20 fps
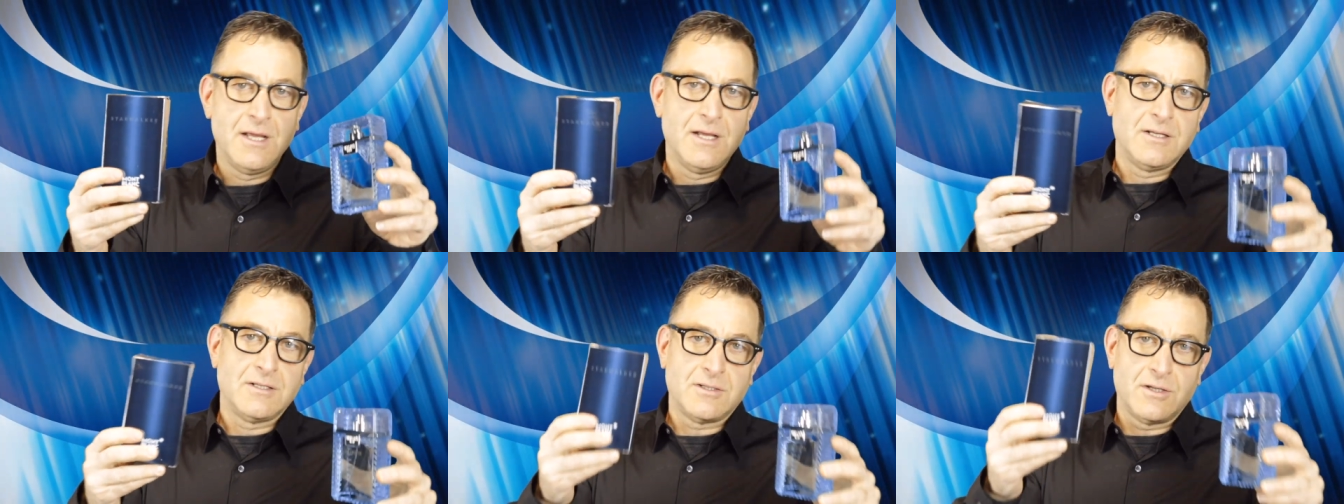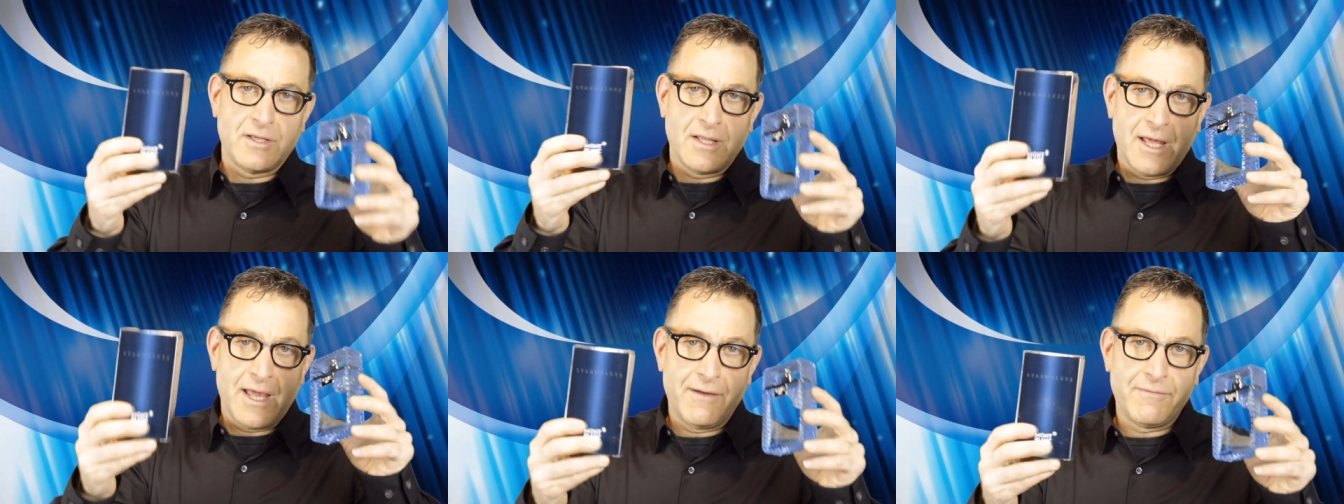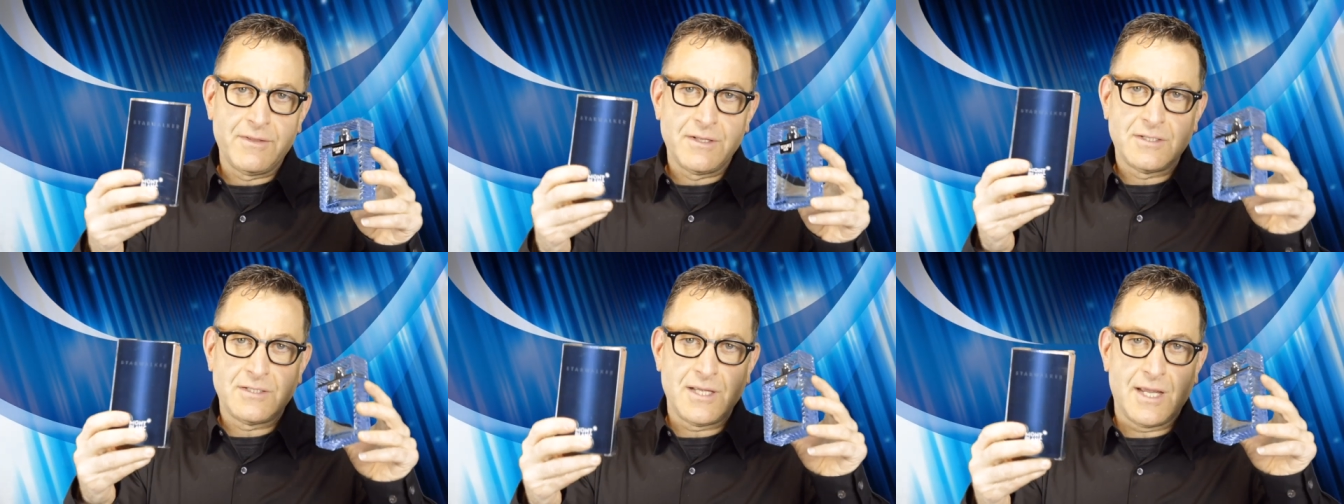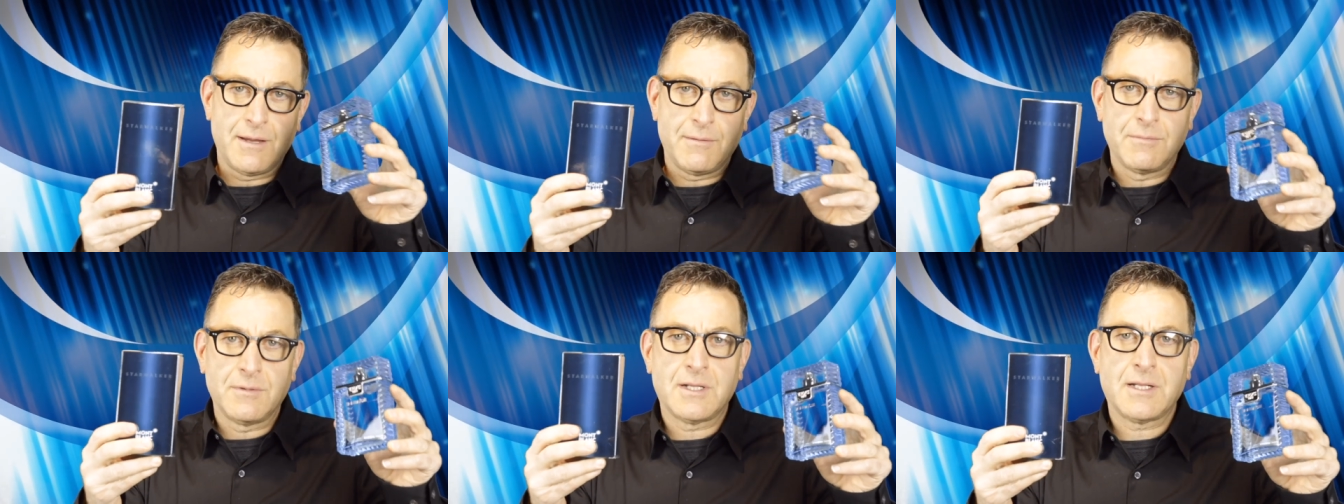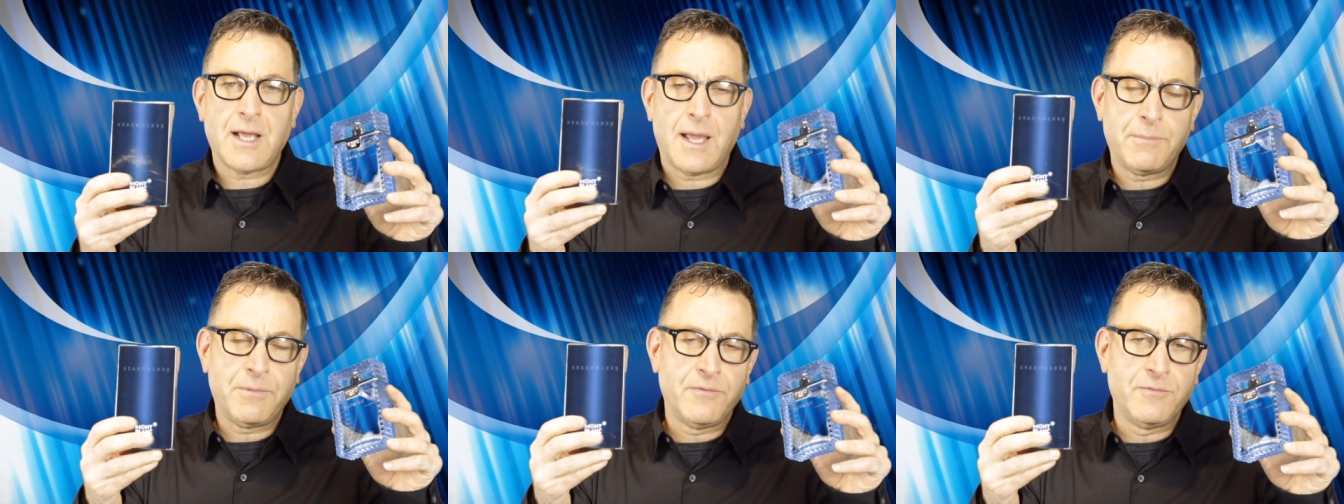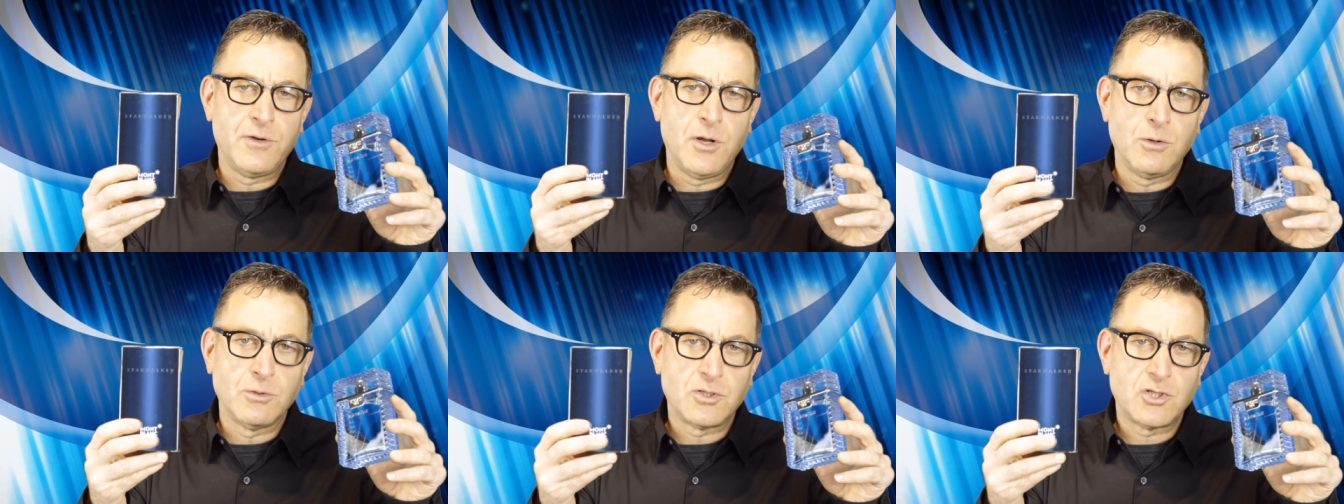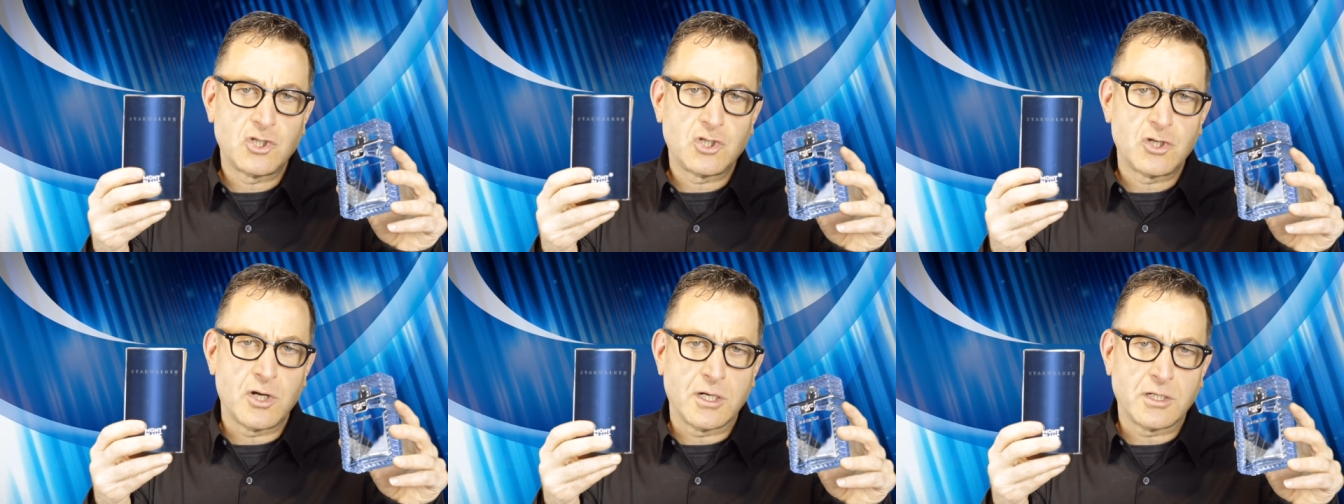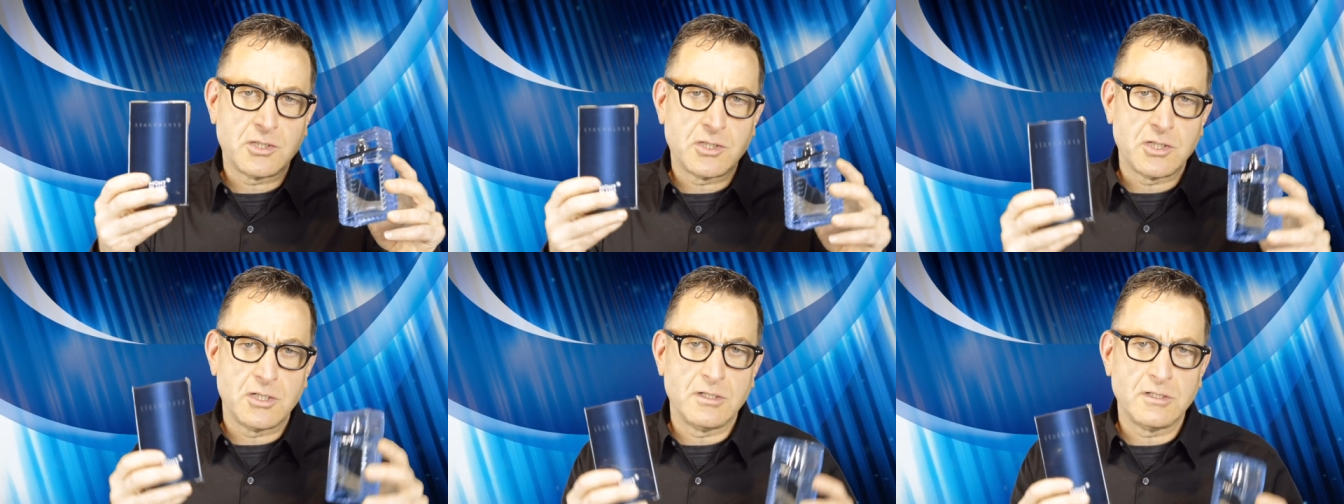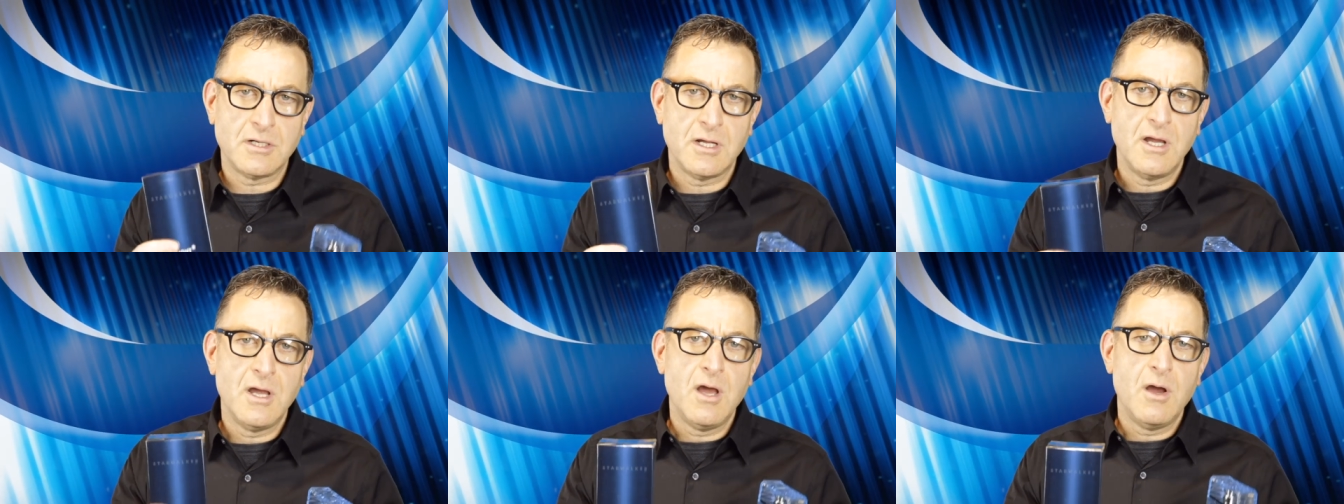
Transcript: So they have the same type of note structures,